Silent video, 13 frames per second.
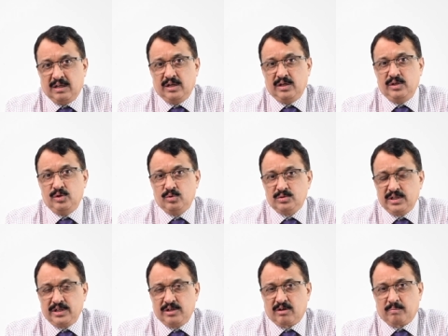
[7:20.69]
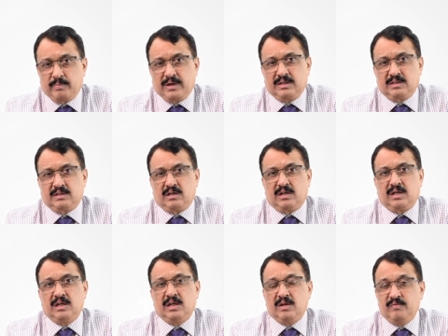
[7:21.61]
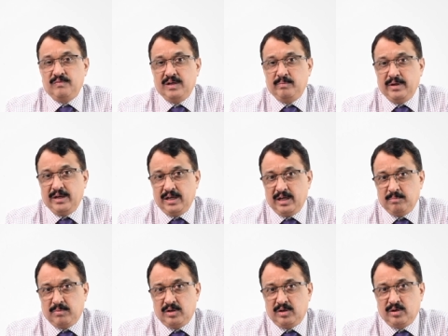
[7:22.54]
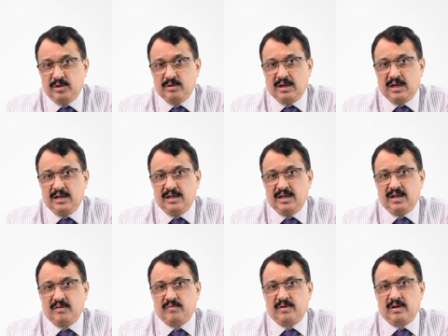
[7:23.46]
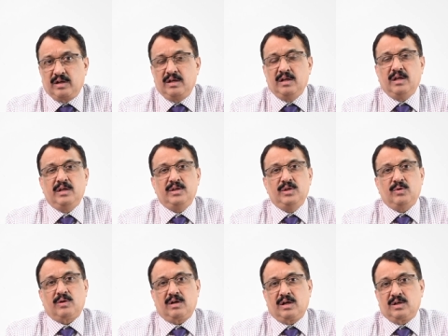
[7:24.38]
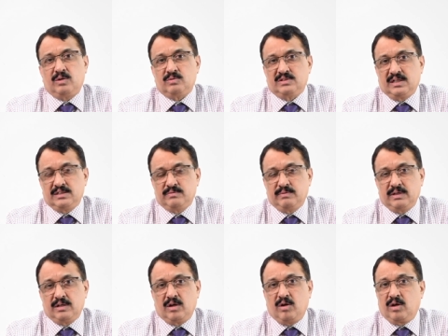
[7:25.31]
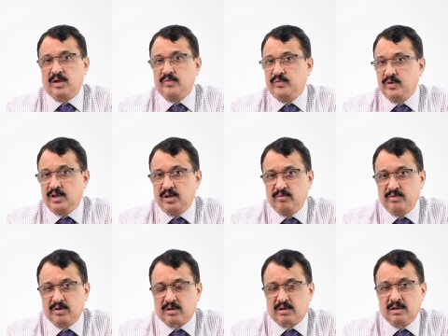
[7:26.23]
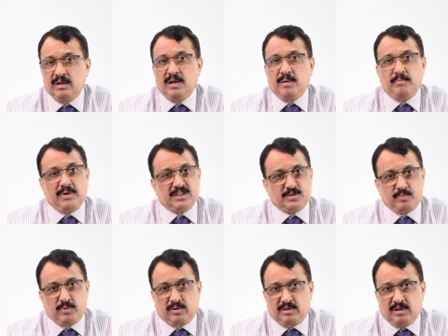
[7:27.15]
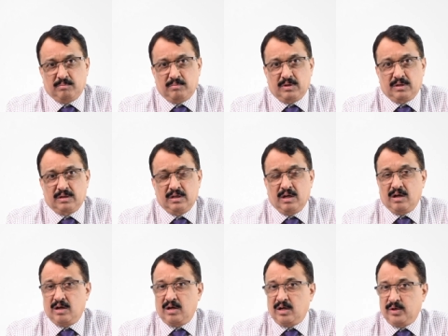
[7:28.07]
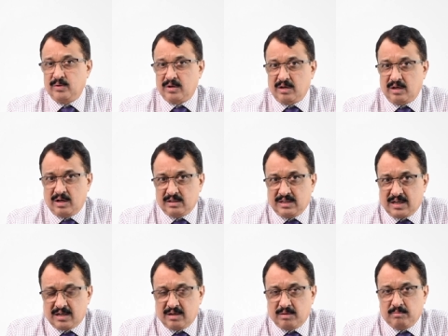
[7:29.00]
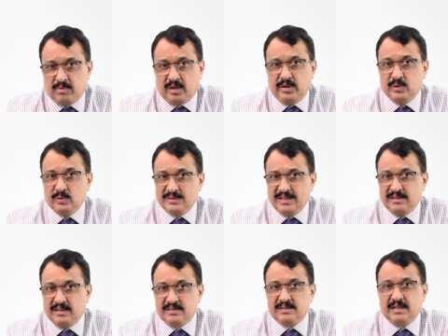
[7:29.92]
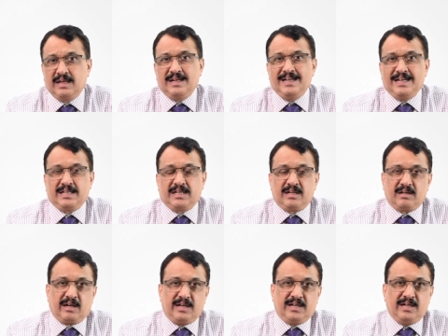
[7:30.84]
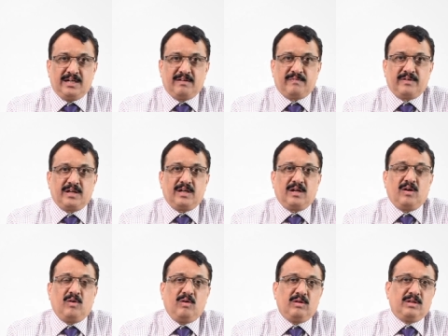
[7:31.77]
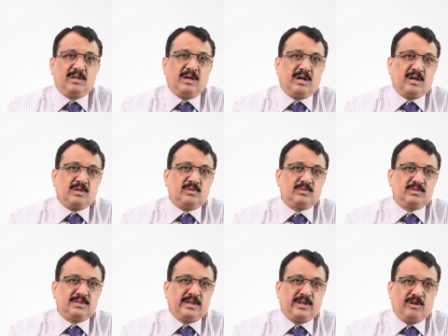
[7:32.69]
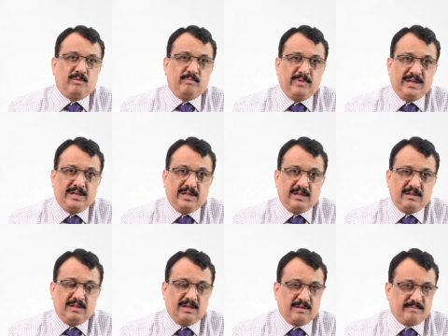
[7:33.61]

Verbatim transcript: using your PAN card will be able to identify your accounts as well. Or if you give your passport number or your Aadhaar number using this, it can identify all the accounts that you have maintained there.